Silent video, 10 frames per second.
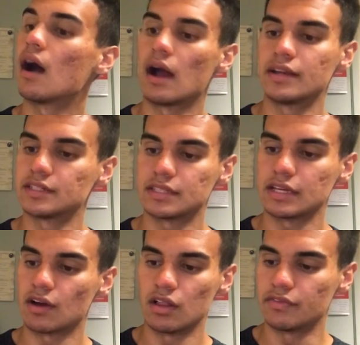I just
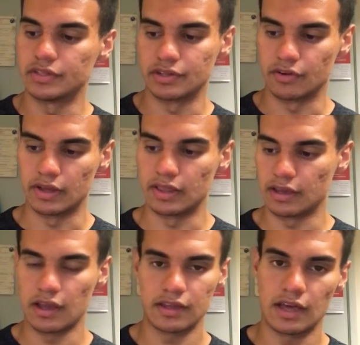think all of these are great.
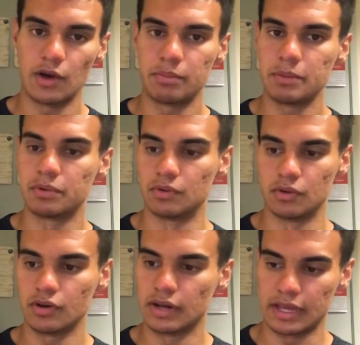Like, I can help people
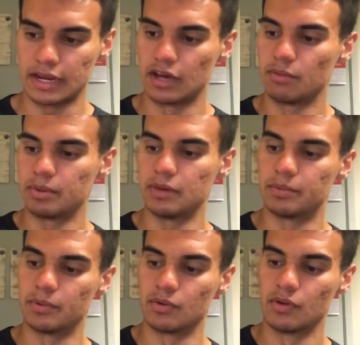learn, I can help
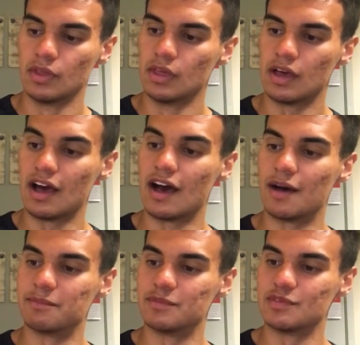people
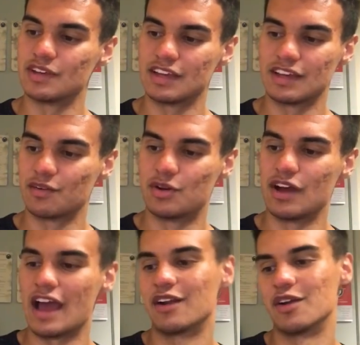
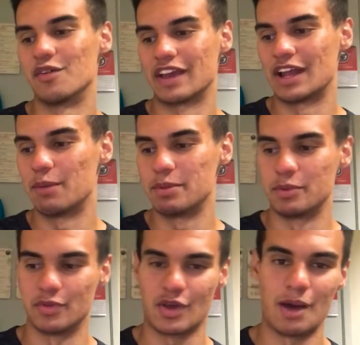I don't know if I could help
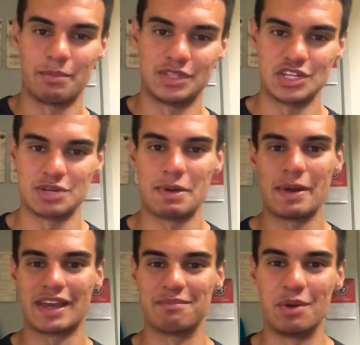people with competition.
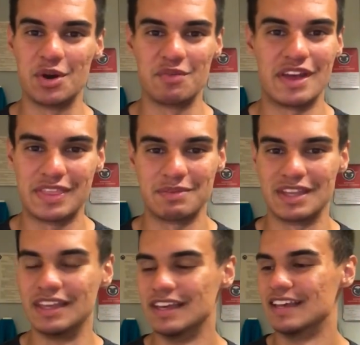Maybe I can motivate
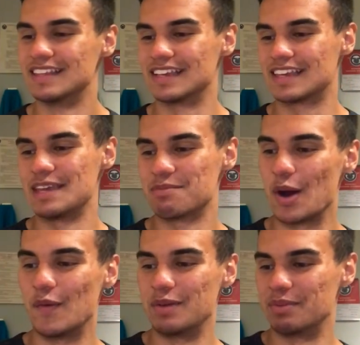them to keep
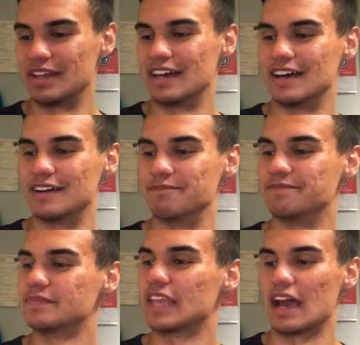going, but
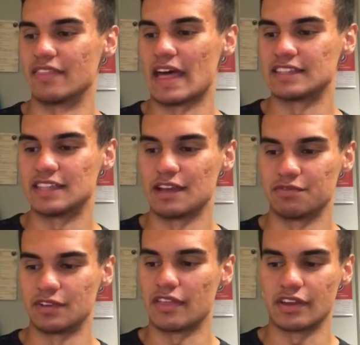yeah, that's
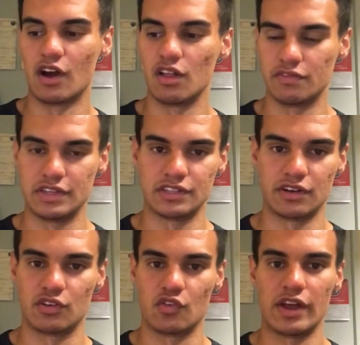definitely, I think all of these
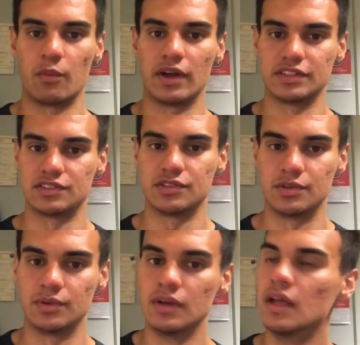are great ones
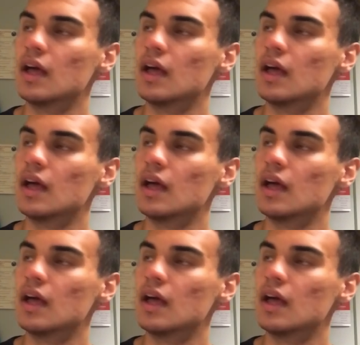to